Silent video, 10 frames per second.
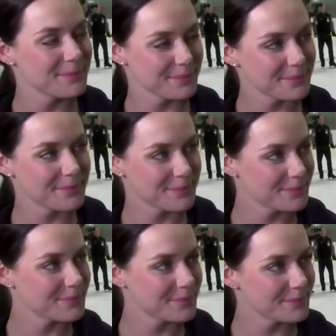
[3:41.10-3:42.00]

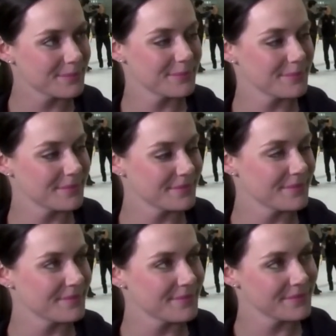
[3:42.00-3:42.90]

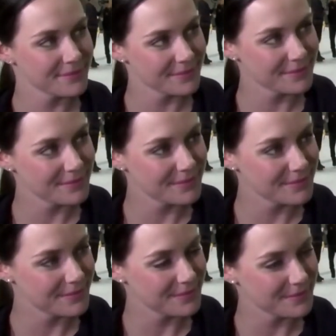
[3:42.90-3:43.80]

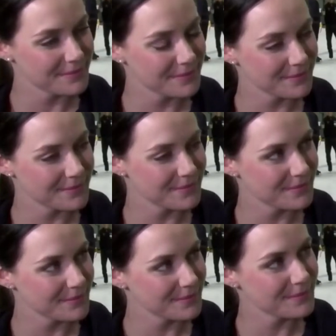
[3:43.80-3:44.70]

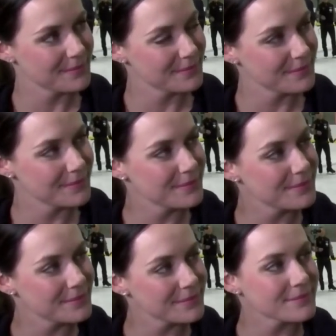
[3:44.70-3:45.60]

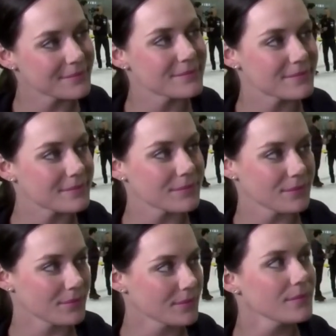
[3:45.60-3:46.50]

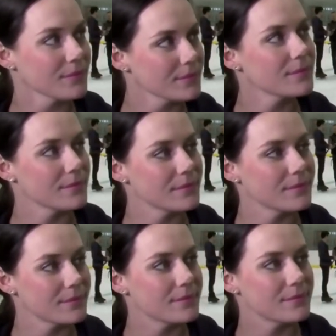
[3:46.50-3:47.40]

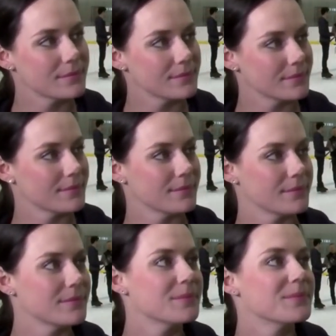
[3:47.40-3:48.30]

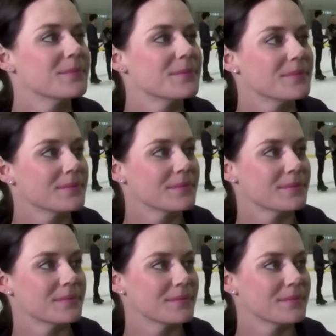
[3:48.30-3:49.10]
[no speech]